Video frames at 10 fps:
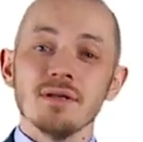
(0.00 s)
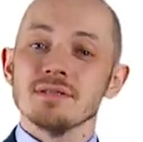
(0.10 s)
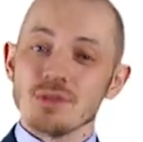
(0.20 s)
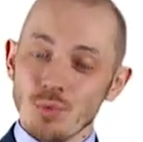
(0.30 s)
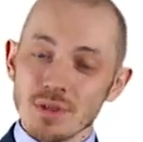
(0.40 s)

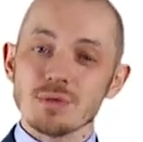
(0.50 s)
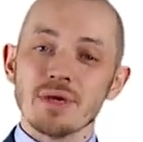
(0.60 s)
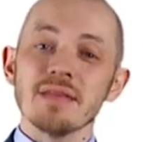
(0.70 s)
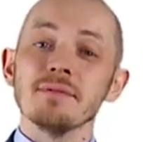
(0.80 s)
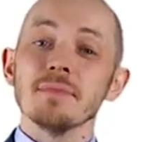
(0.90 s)
So once
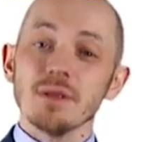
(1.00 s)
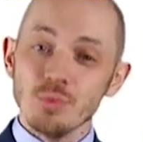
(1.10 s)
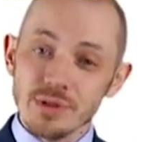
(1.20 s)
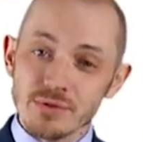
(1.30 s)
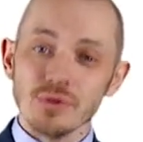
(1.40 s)
again,
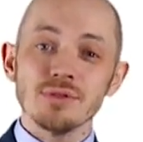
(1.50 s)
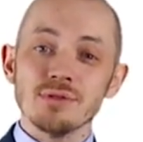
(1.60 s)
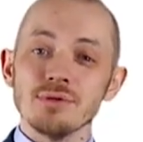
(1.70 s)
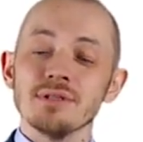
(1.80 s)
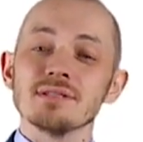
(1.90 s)
we do not
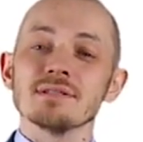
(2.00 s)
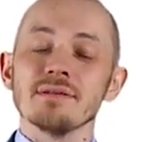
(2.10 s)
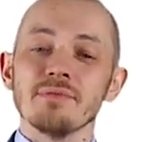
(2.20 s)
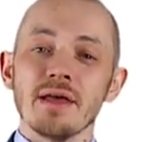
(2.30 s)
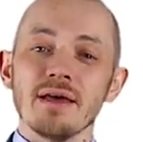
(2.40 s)
do this
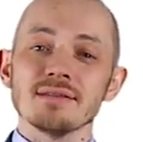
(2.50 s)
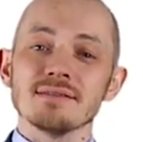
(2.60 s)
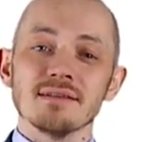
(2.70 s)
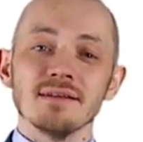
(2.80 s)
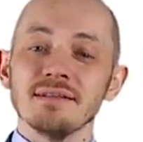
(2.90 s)

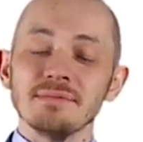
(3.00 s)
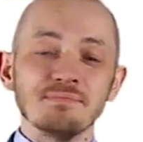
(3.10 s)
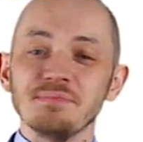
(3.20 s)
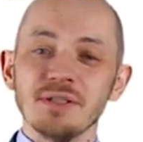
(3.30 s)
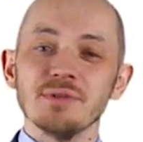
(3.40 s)
as
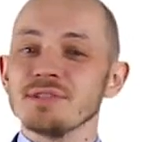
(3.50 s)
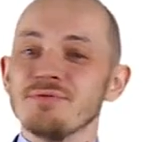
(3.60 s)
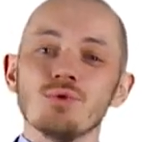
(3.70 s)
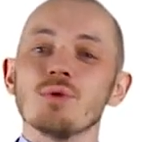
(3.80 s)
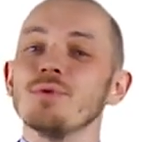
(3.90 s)
as a
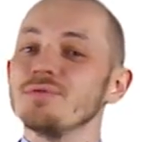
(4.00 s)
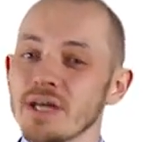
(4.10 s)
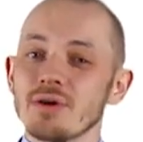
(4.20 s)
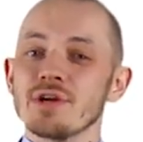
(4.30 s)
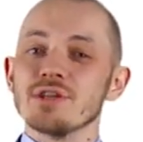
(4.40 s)
form of
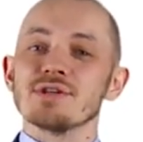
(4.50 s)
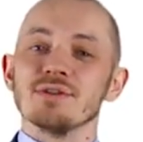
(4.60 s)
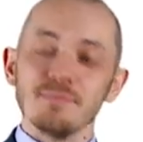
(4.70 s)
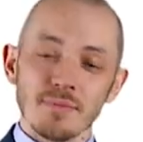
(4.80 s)
decoration.